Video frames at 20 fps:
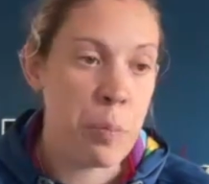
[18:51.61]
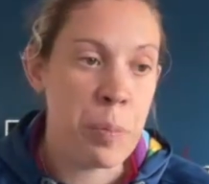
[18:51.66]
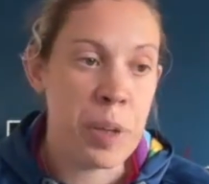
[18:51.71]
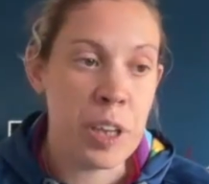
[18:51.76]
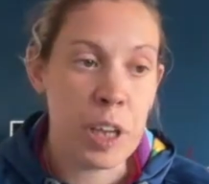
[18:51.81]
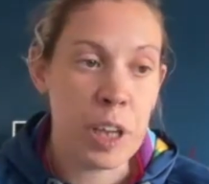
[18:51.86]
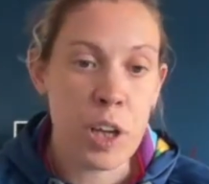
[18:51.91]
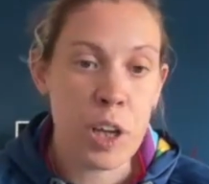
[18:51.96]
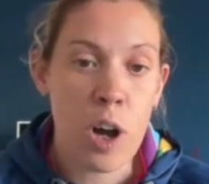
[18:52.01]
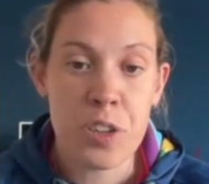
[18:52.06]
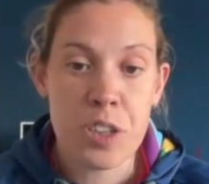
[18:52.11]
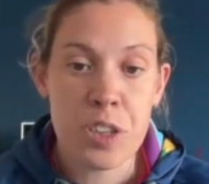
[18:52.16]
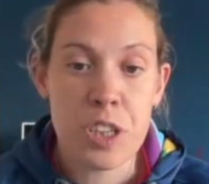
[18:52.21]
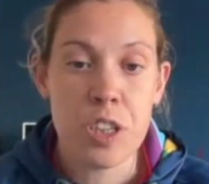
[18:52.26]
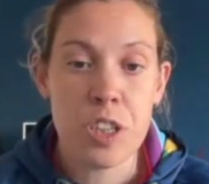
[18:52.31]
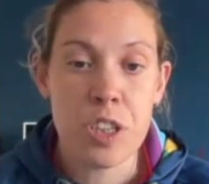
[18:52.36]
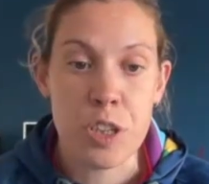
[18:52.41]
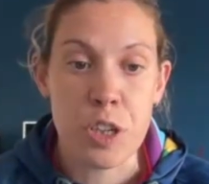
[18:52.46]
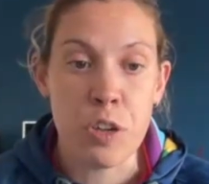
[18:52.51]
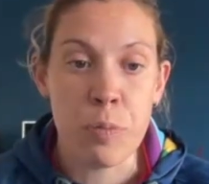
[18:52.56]
and the costs
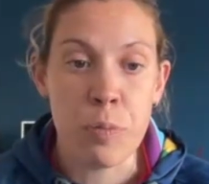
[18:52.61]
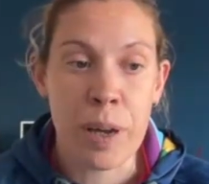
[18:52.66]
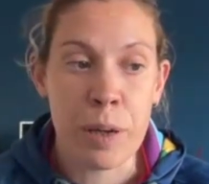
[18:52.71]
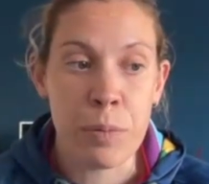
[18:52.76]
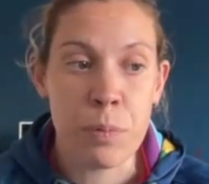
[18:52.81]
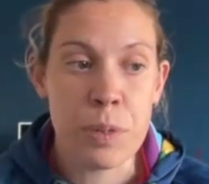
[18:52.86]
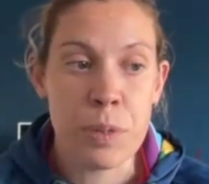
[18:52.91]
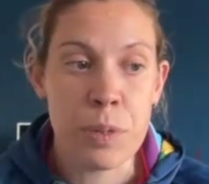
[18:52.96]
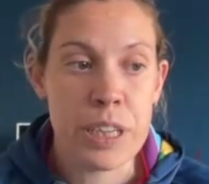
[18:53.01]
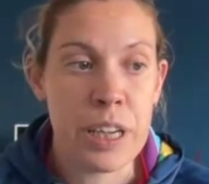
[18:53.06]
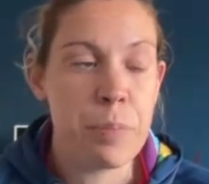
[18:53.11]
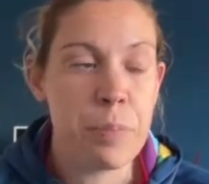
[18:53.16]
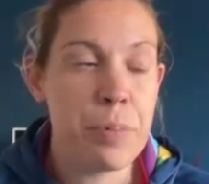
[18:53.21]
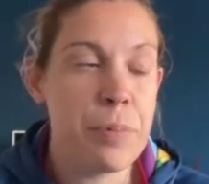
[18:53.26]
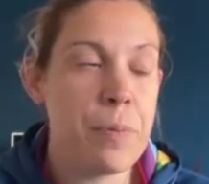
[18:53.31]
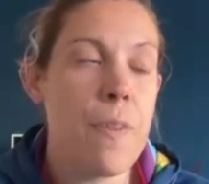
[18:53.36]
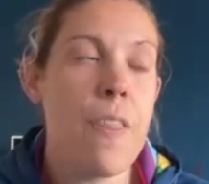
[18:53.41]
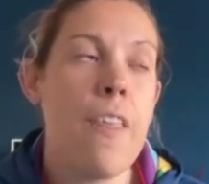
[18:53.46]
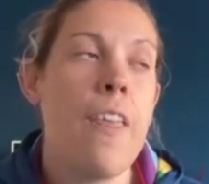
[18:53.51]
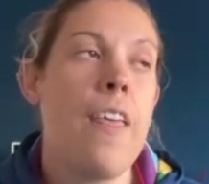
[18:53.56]
do mount up.
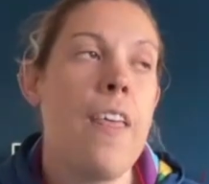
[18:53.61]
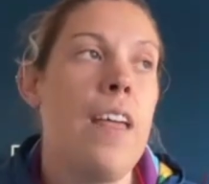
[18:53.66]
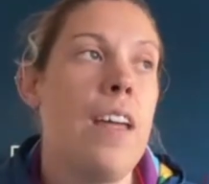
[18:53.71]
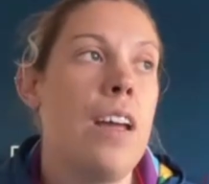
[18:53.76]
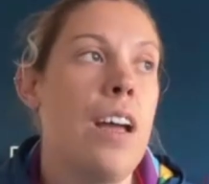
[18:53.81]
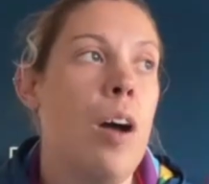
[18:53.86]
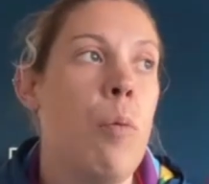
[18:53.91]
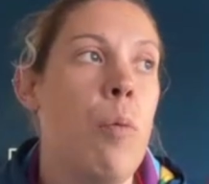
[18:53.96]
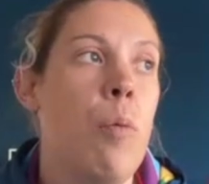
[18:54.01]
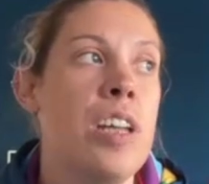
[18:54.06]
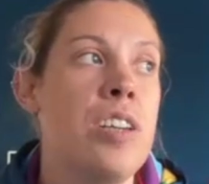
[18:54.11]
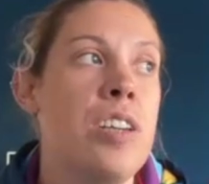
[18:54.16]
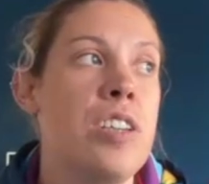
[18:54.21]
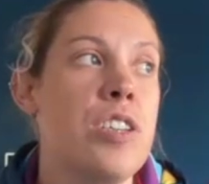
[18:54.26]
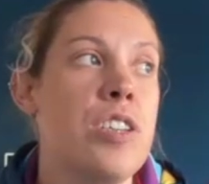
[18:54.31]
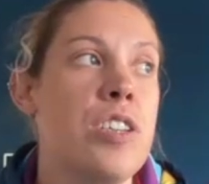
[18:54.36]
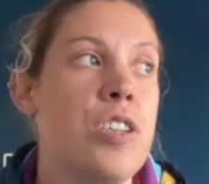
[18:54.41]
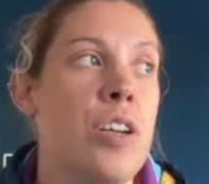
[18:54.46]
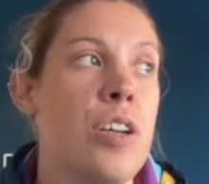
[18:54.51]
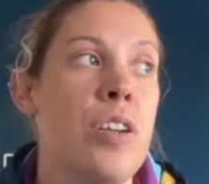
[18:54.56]
And we
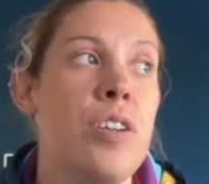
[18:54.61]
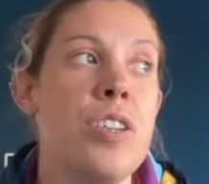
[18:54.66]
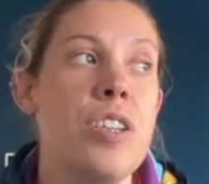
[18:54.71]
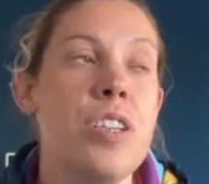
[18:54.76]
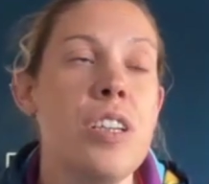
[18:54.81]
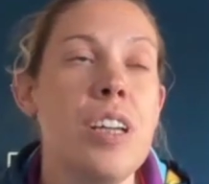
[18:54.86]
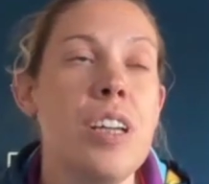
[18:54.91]
understood